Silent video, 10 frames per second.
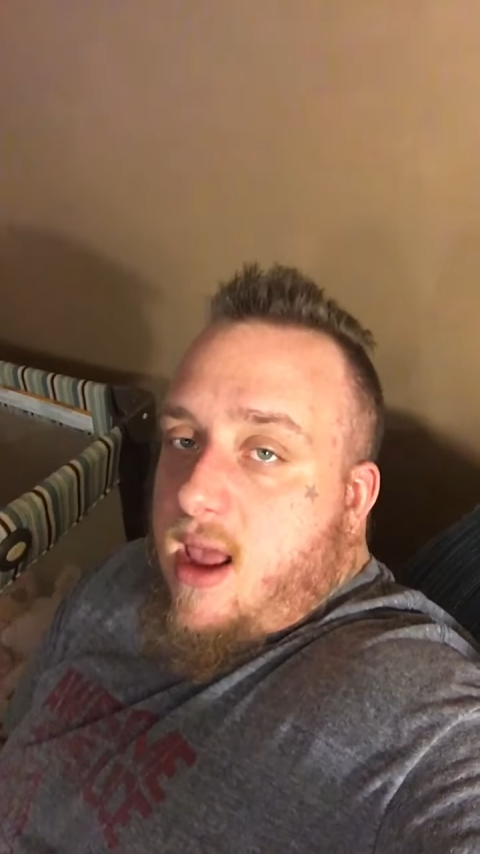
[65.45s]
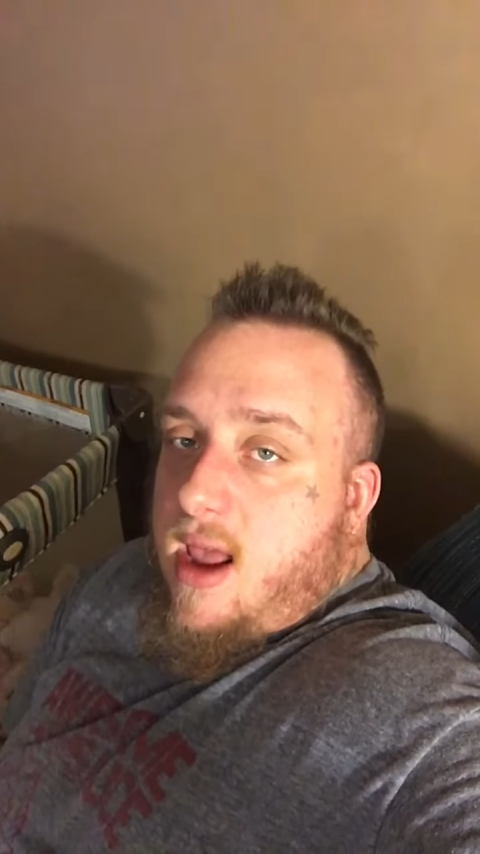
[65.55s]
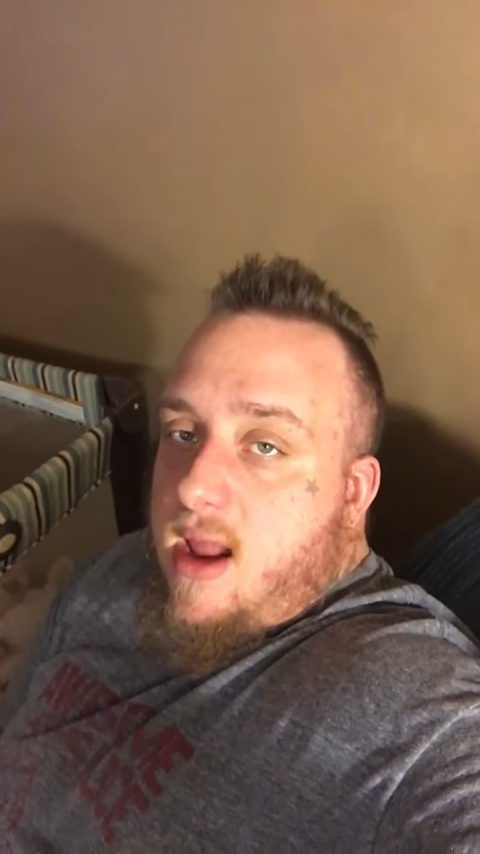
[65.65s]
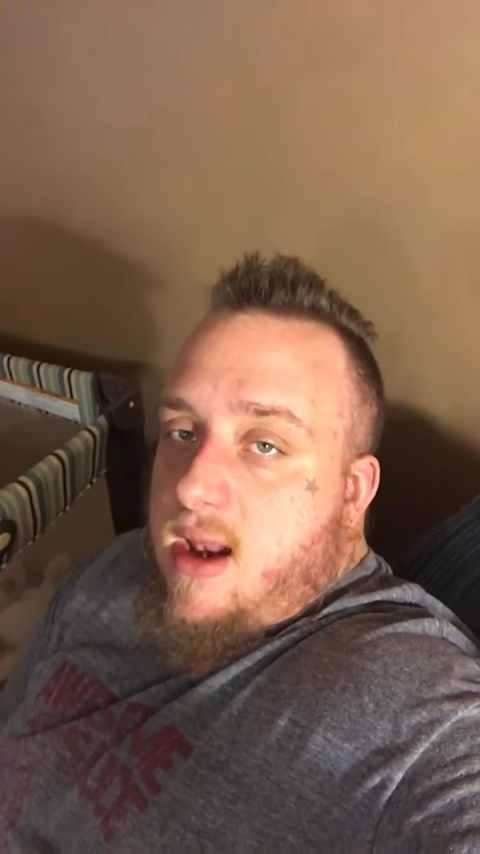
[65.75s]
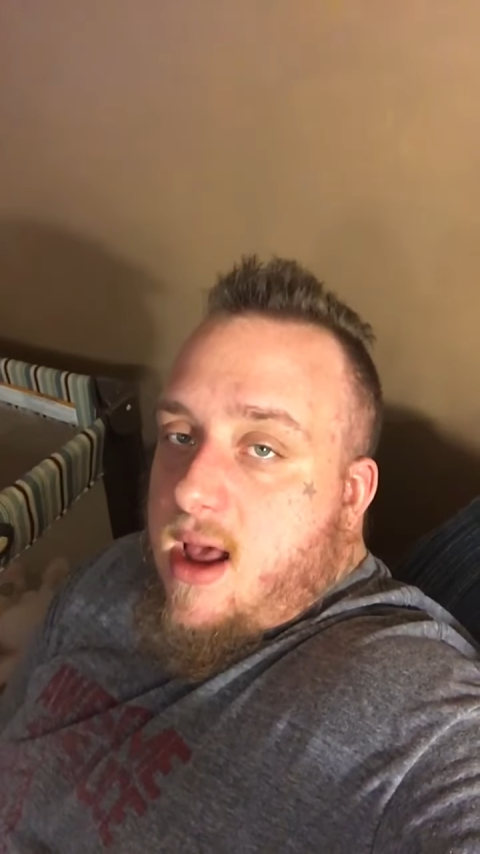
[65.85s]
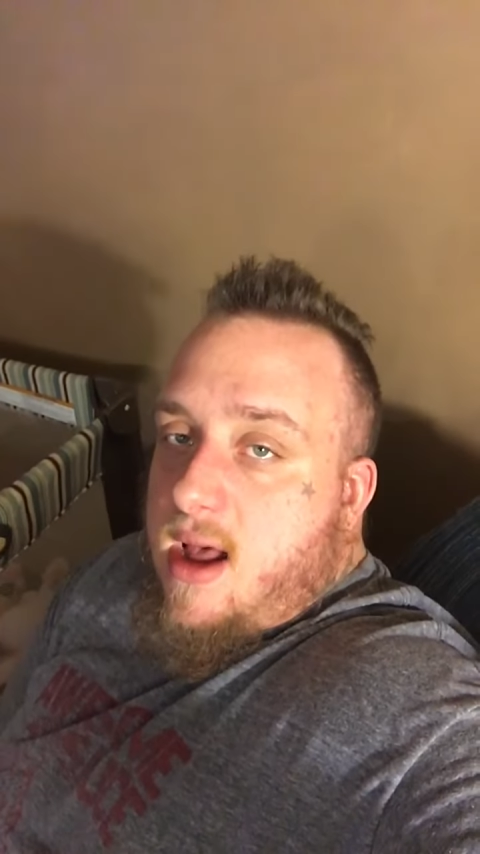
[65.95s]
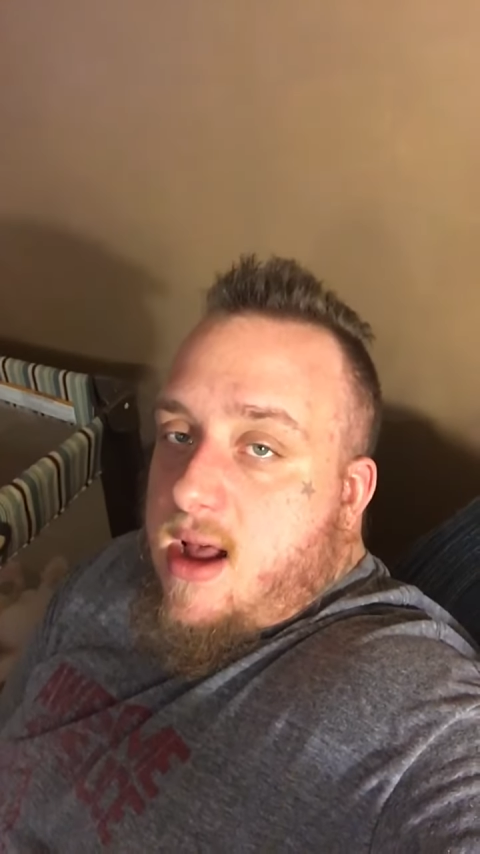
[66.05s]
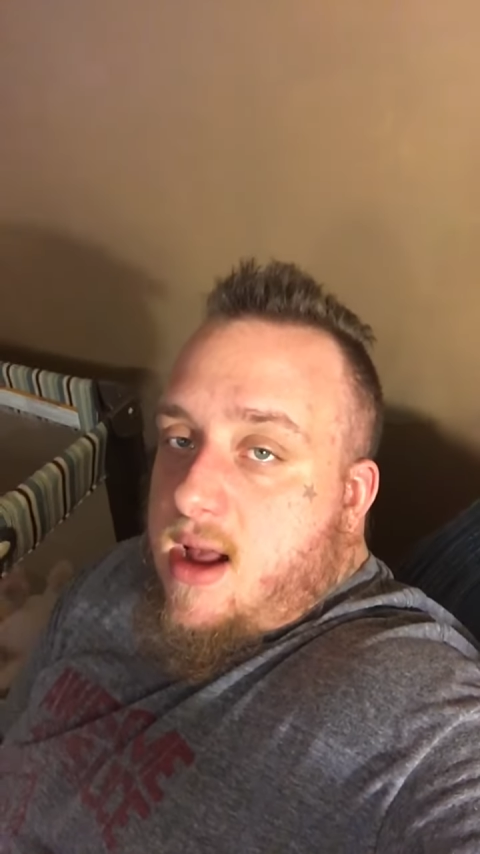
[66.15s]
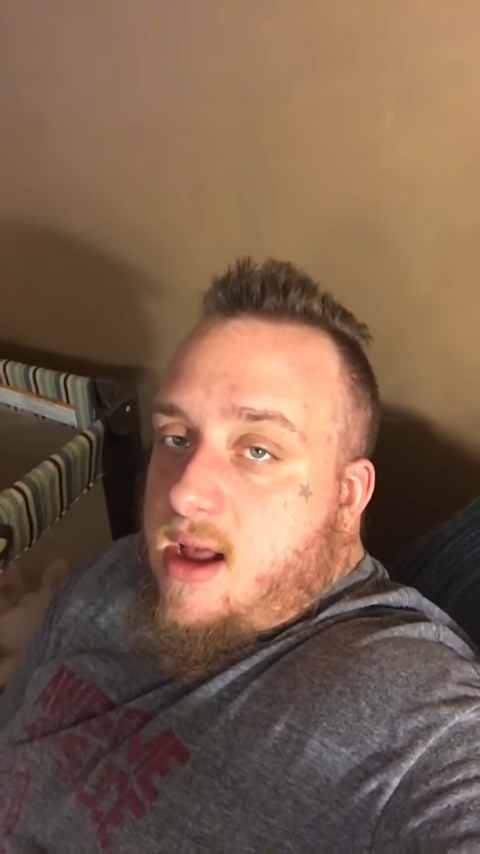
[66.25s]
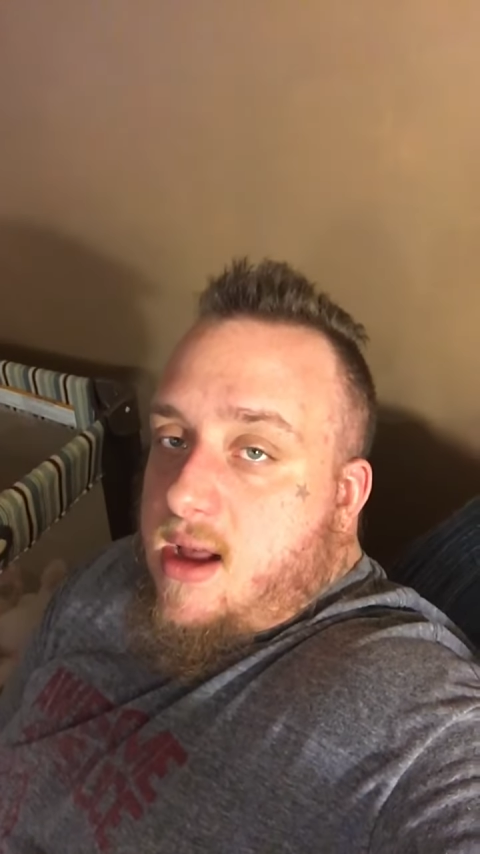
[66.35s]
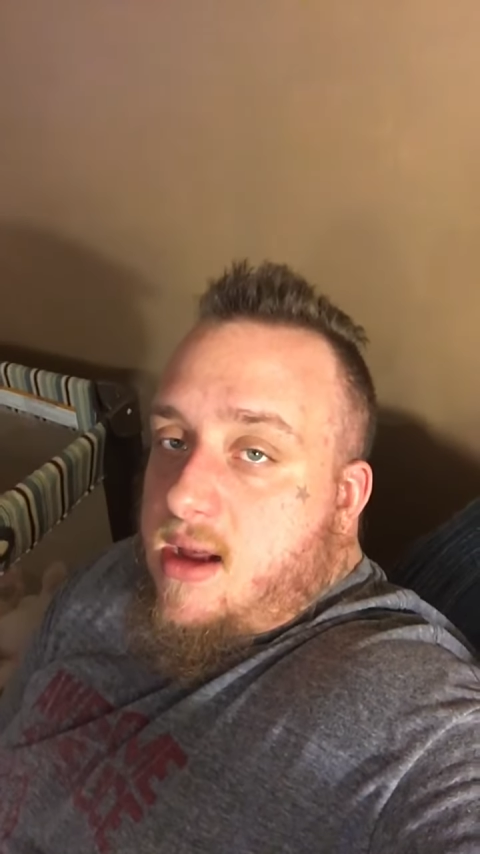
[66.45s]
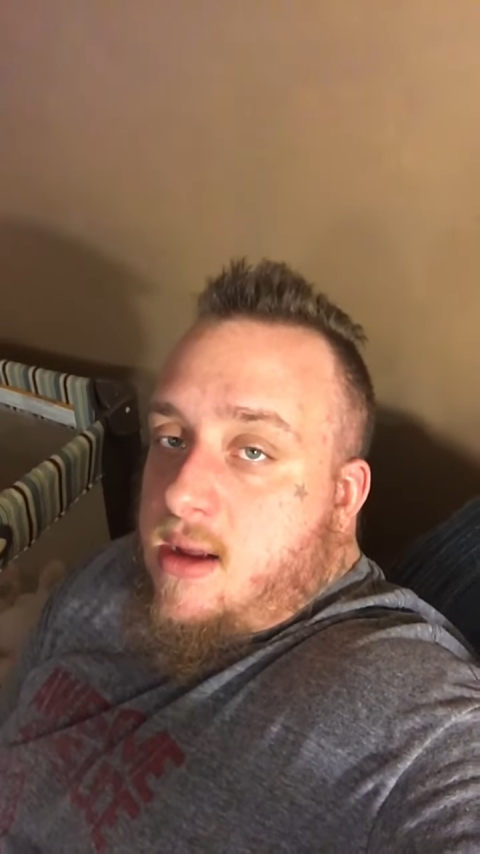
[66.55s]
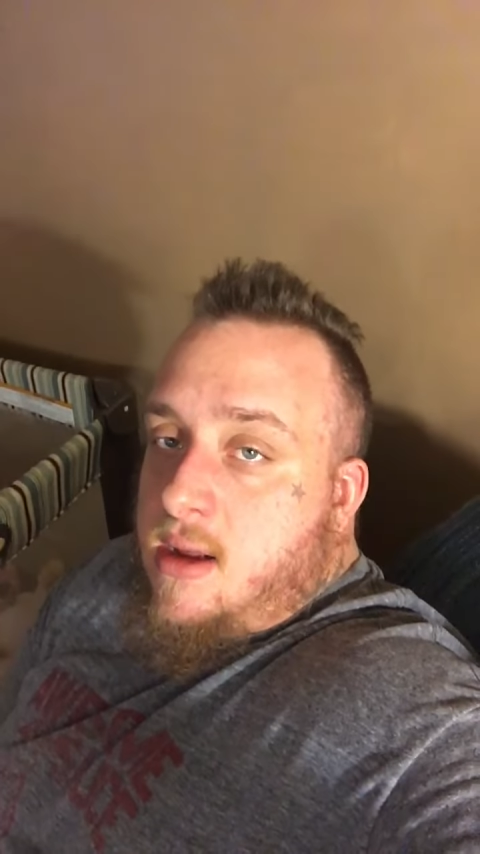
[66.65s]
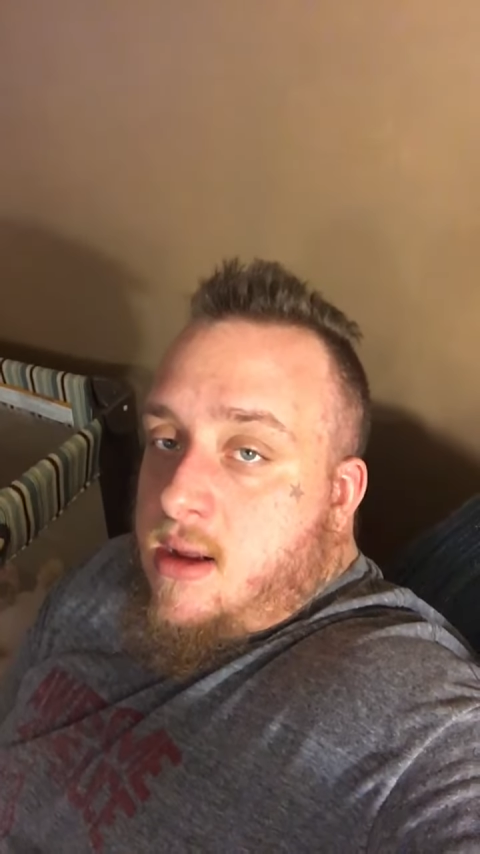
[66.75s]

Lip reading: And